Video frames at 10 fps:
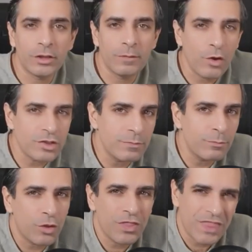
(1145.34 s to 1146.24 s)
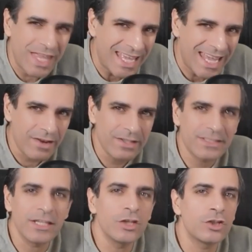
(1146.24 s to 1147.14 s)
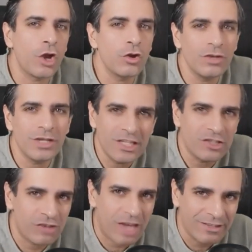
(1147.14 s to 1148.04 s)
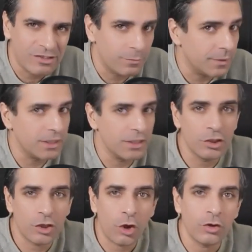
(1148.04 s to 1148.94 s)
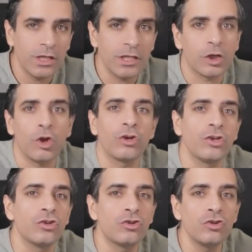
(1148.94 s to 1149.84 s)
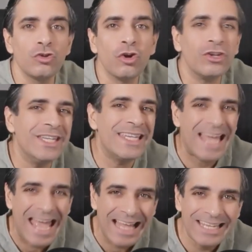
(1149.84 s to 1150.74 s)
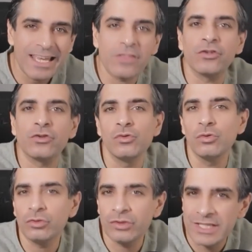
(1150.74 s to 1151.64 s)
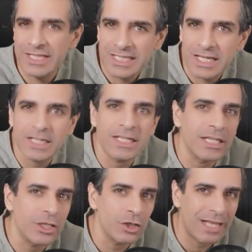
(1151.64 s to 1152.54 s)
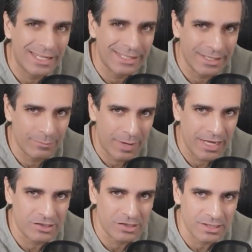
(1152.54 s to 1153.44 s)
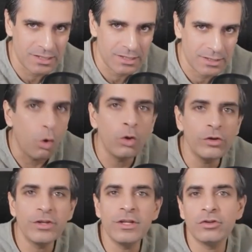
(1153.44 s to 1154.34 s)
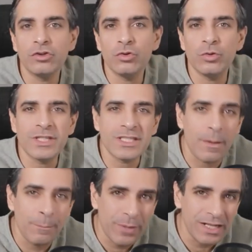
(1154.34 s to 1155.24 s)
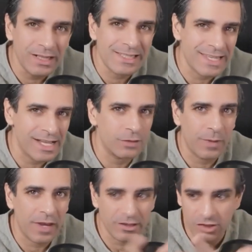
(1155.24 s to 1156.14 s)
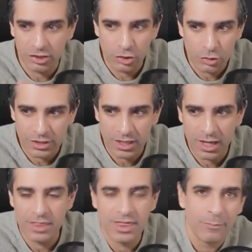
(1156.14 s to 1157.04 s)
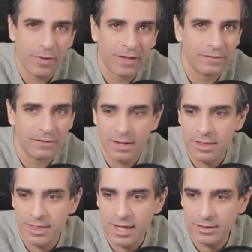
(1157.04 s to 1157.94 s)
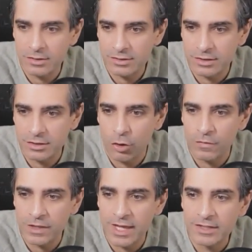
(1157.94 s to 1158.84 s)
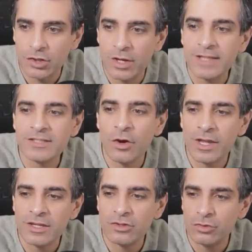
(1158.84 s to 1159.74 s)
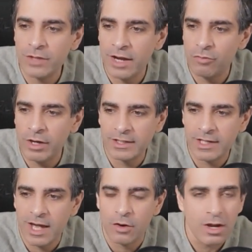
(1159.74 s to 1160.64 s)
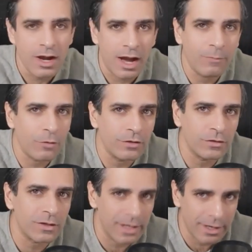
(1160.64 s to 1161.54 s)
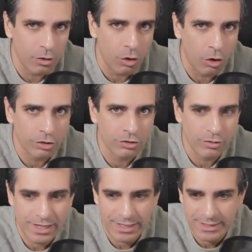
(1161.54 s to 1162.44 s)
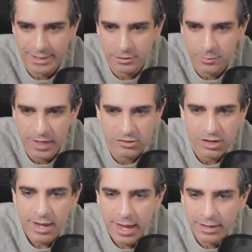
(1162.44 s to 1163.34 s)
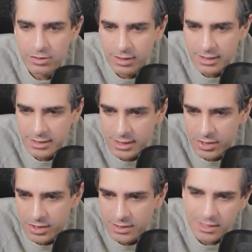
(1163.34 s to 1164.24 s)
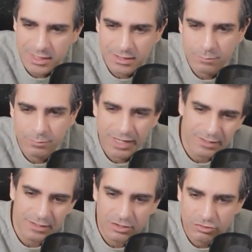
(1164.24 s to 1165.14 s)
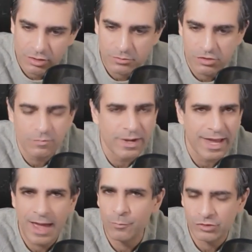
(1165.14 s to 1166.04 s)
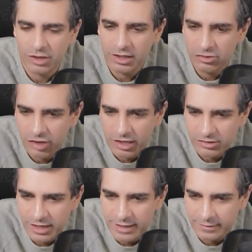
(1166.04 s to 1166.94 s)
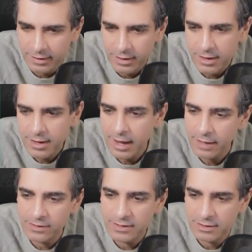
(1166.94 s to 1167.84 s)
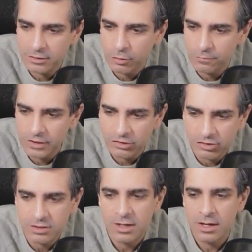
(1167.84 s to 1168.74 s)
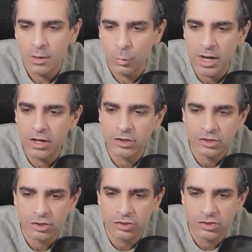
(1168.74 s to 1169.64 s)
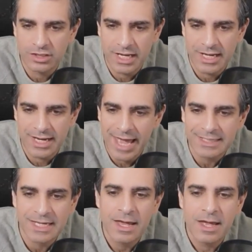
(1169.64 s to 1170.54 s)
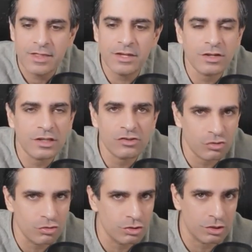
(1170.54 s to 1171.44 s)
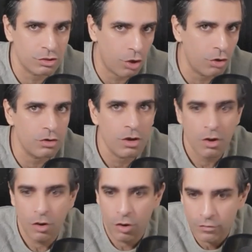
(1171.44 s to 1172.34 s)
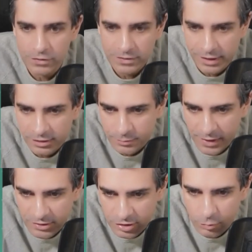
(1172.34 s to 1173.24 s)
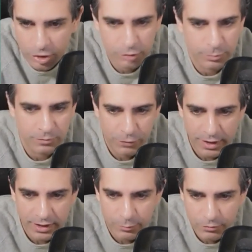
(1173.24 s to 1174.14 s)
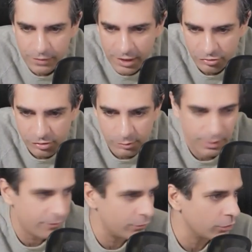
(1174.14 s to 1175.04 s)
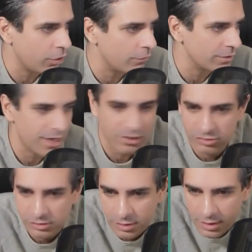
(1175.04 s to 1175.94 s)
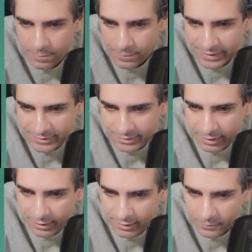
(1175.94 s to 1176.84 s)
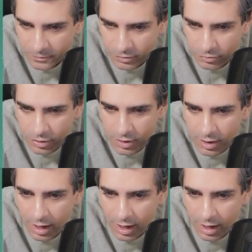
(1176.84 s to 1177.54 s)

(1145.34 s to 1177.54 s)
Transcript: Look, the most important thing here is that you don't need ChatGPT, you don't need Claude, you do not need any other tool to design your landing pages. all you need to do is build a sales page using that button that you see over there. So let's go ahead and do that right now. I'm going to click on create sales page, and you can see this is a basic description of my app, which I can change later. And these are the top features. When it looks good, you say next. Then you can choose the tone of the sales page. So you want it to be friendly, professional, playful, conversational. That's entirely up to you.